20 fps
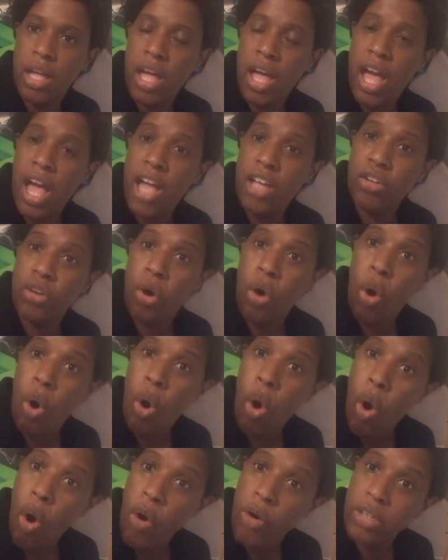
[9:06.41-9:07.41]
and
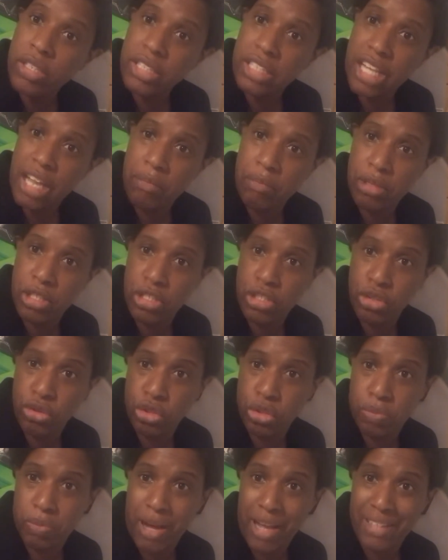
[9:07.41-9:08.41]
on can be used
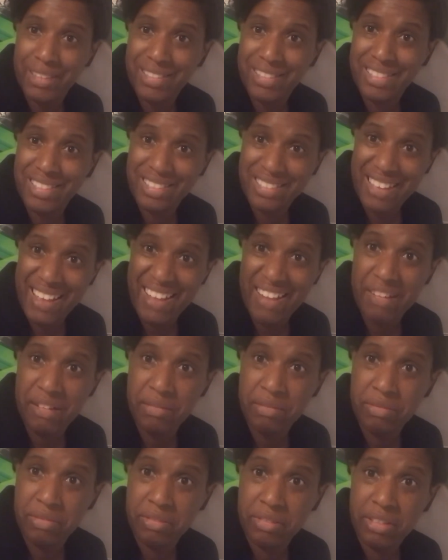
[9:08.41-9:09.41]
by
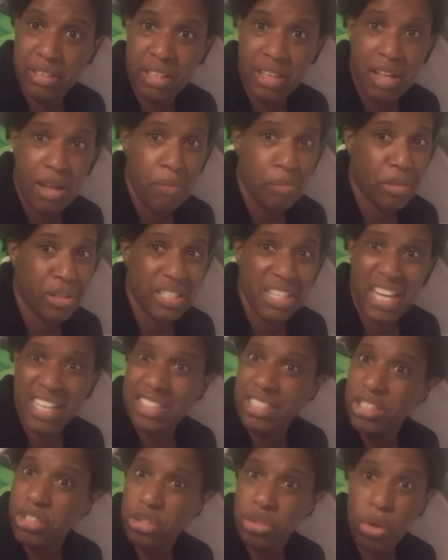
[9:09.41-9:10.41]
itself, but it has a
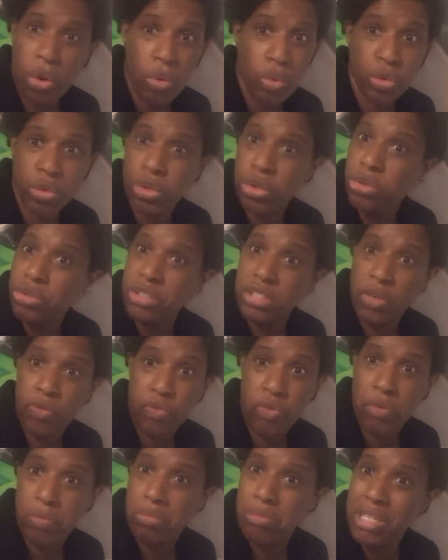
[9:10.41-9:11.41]
total
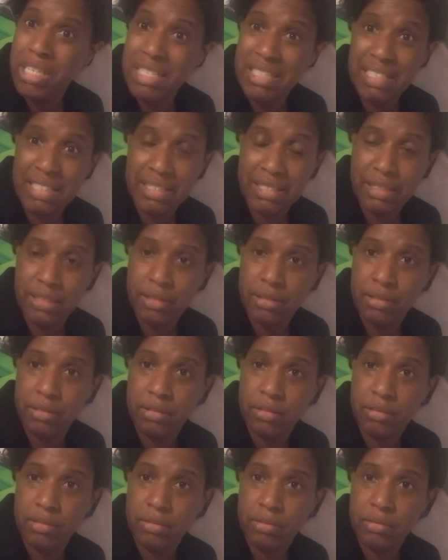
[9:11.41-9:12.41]
different meaning.
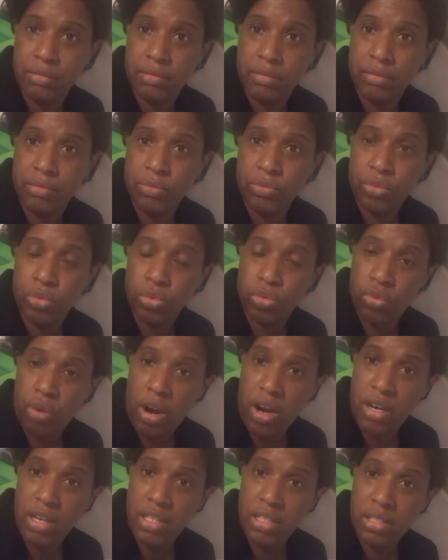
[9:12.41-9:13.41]

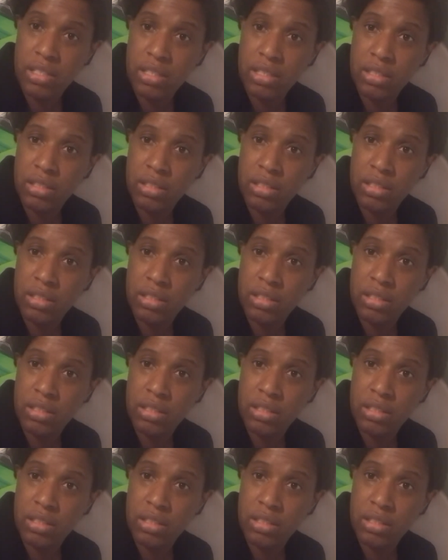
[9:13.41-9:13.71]
Right?